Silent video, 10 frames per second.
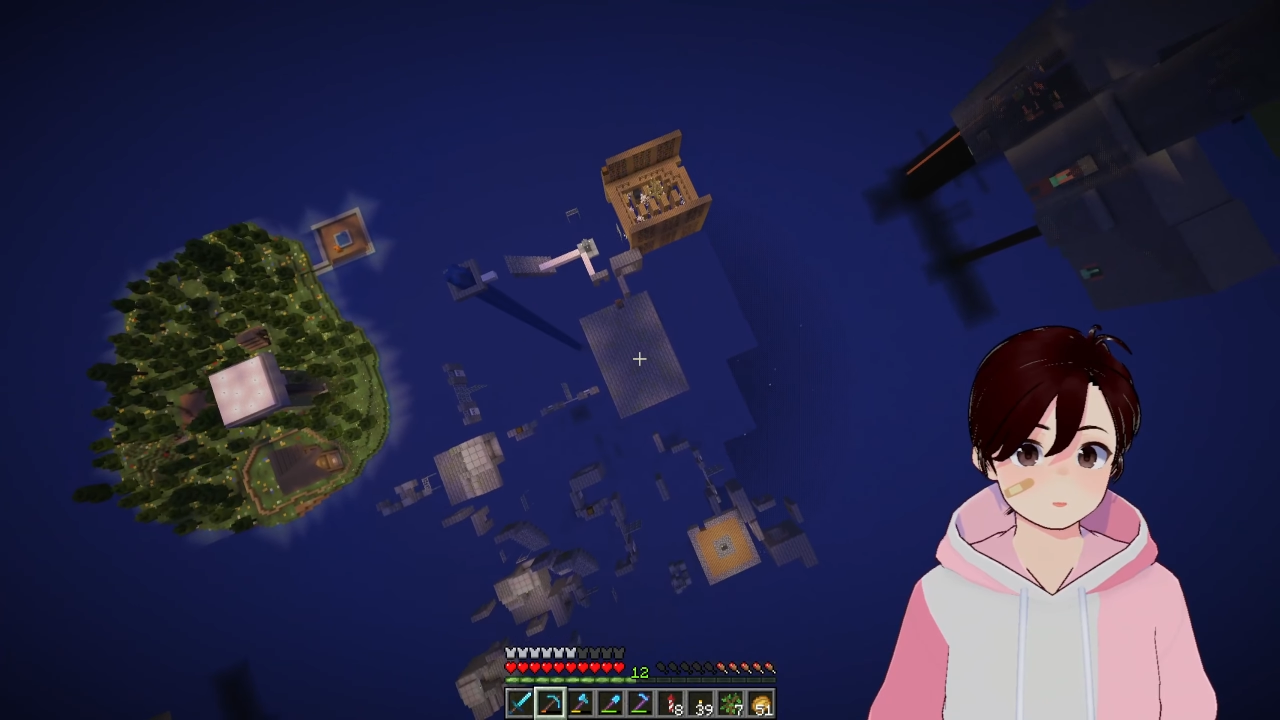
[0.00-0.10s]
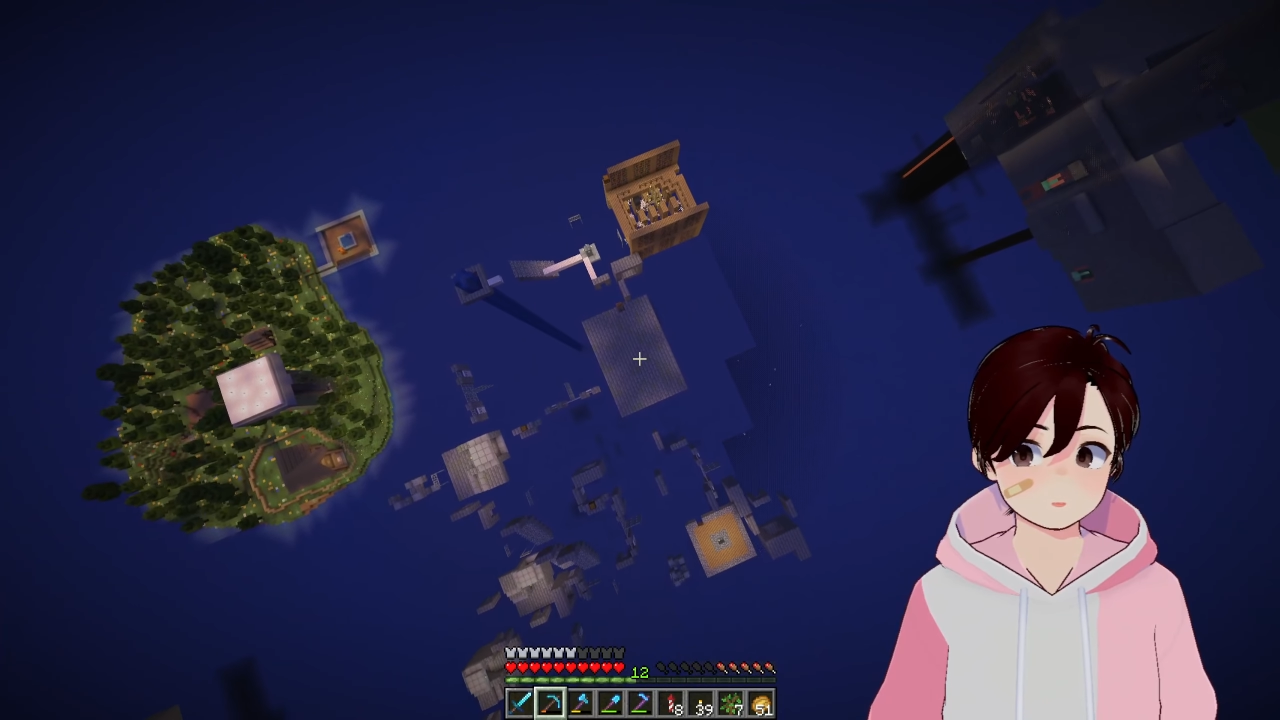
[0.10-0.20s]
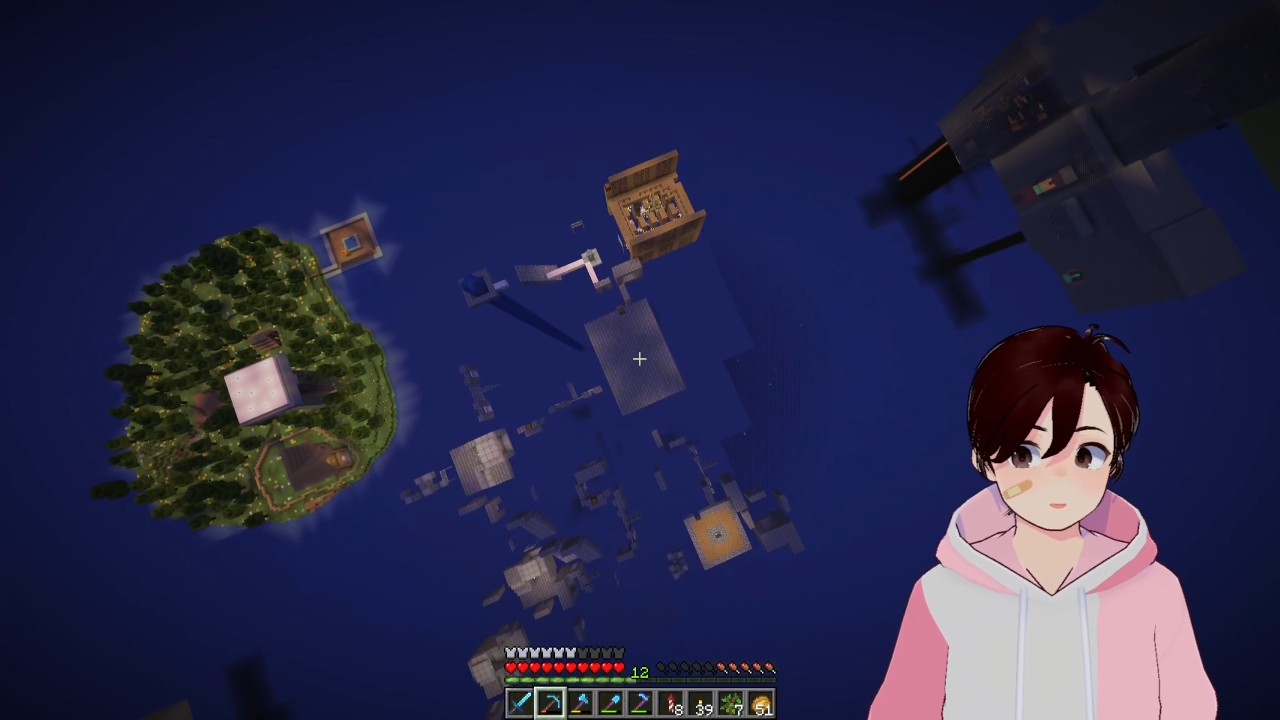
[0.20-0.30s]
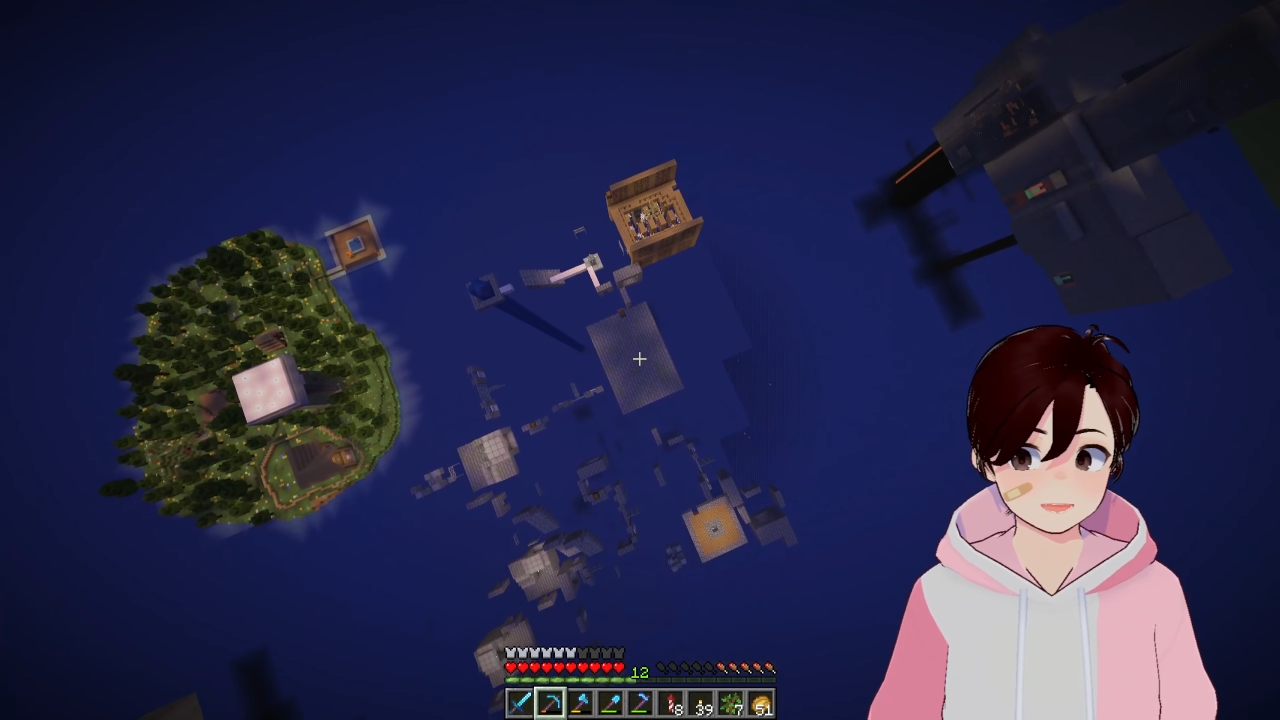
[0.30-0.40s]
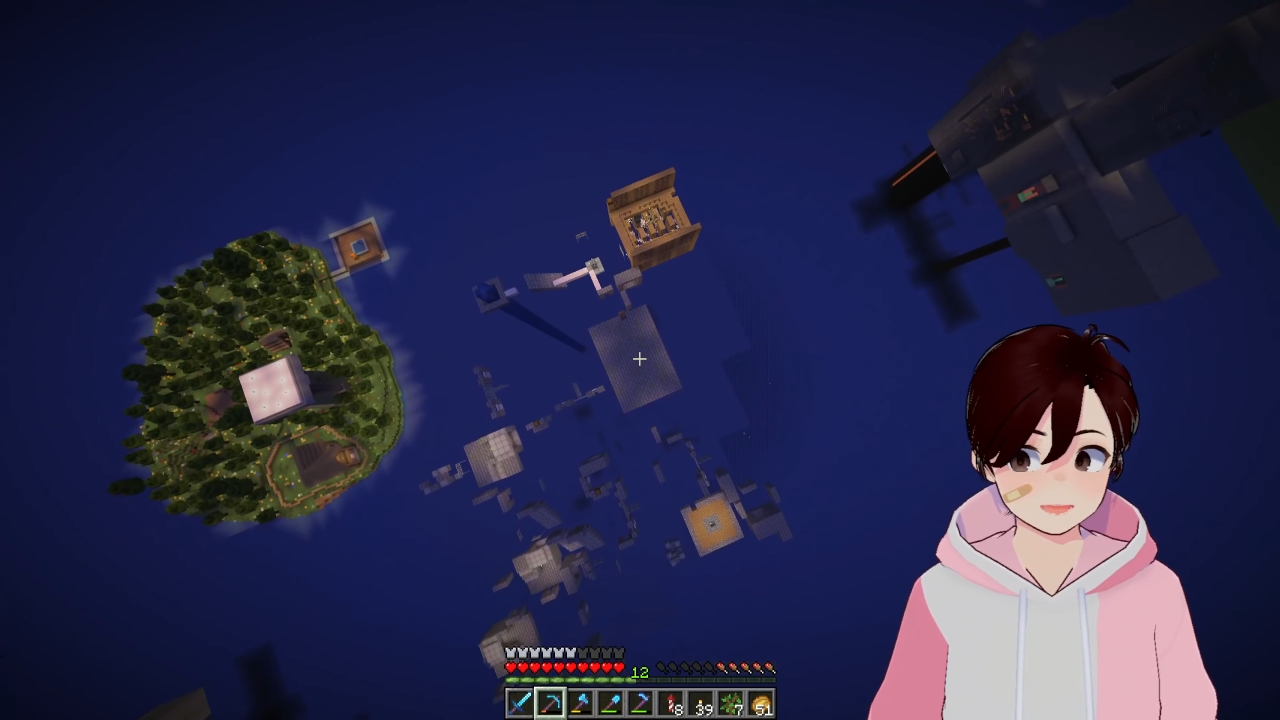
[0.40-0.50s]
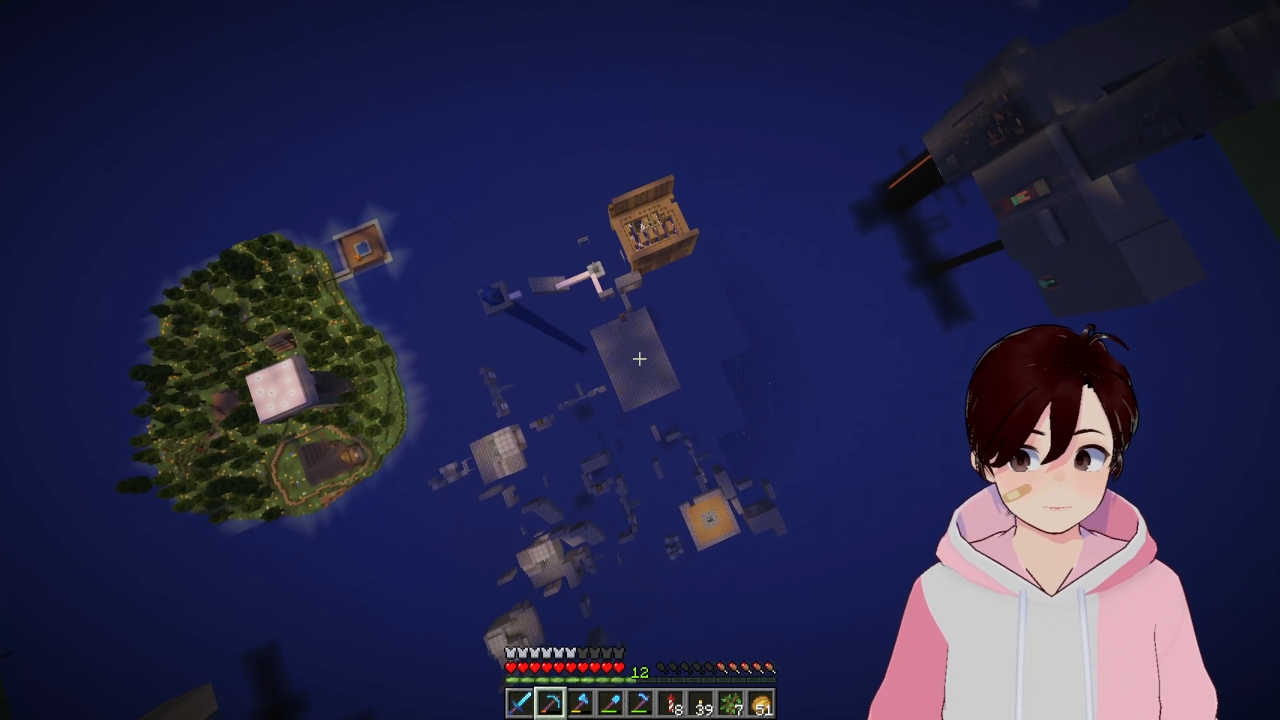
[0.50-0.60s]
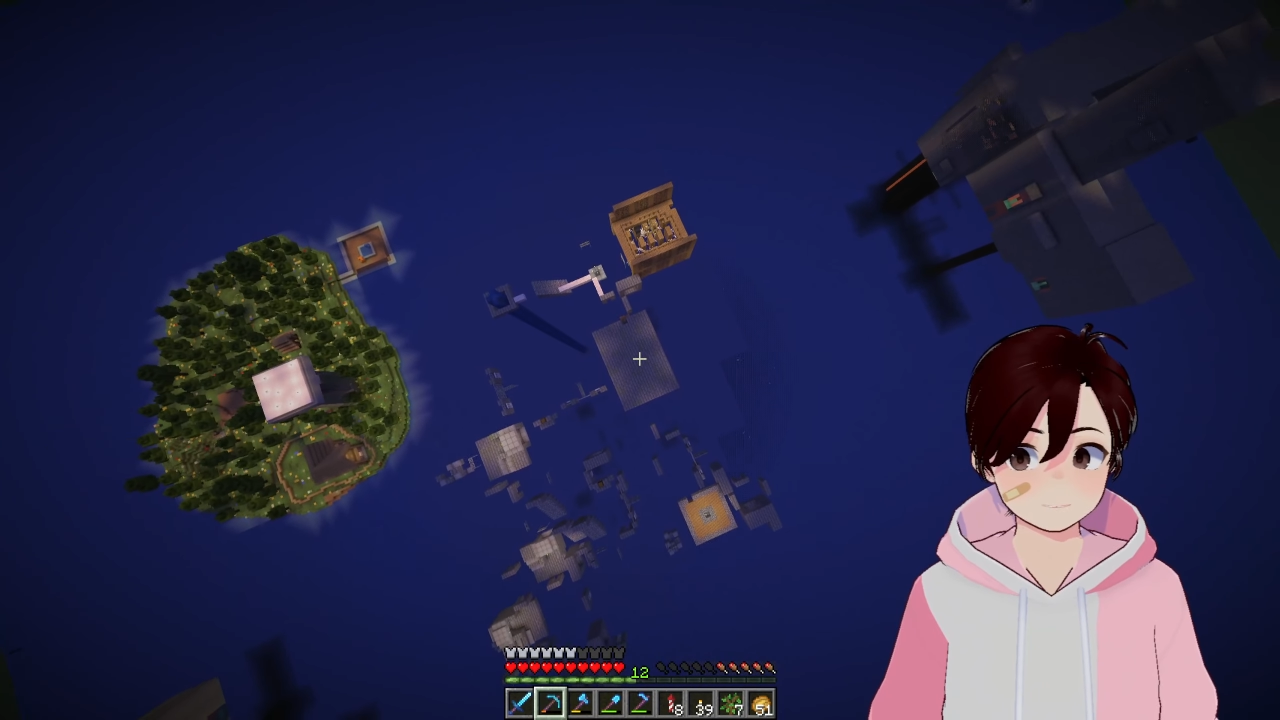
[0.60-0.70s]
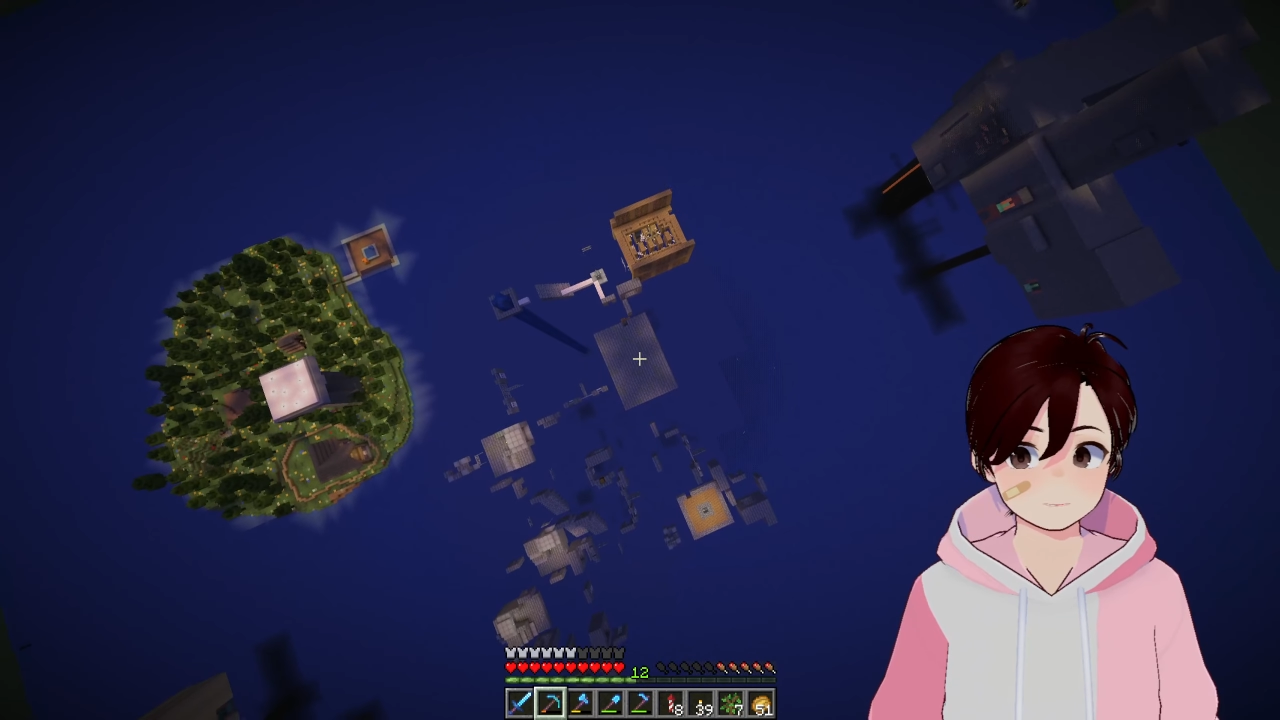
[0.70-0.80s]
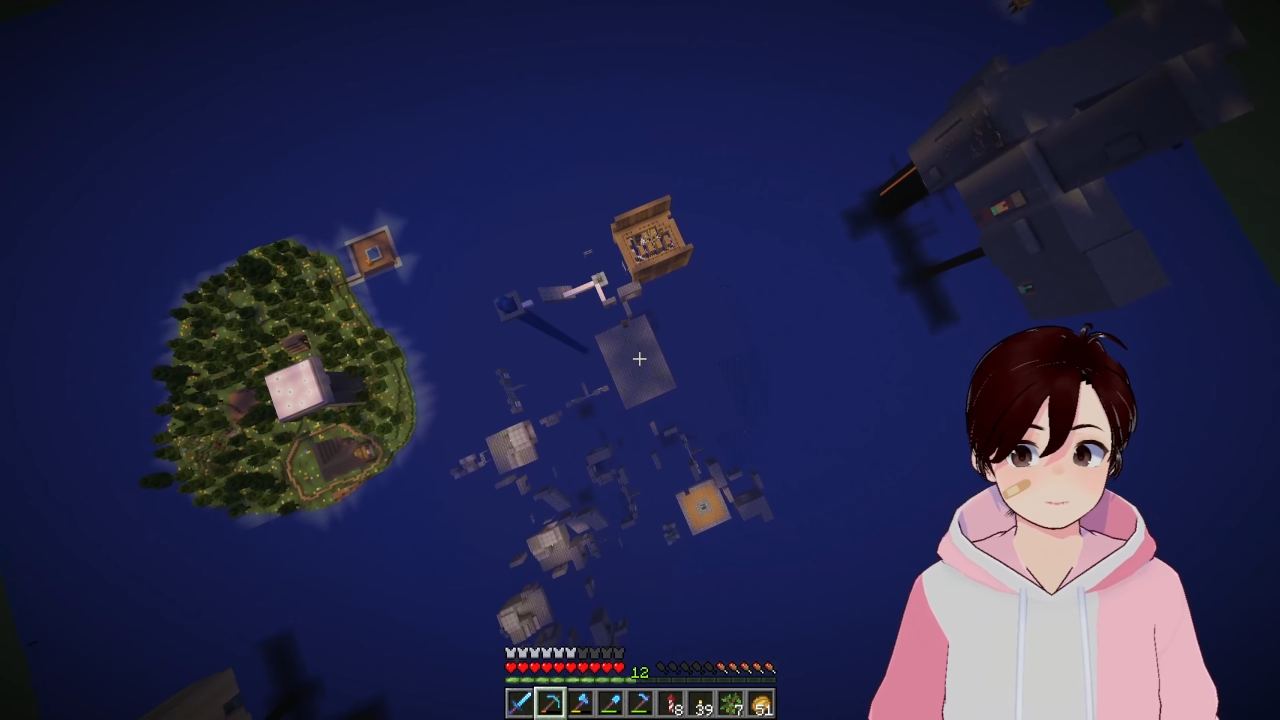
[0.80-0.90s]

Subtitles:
And I mean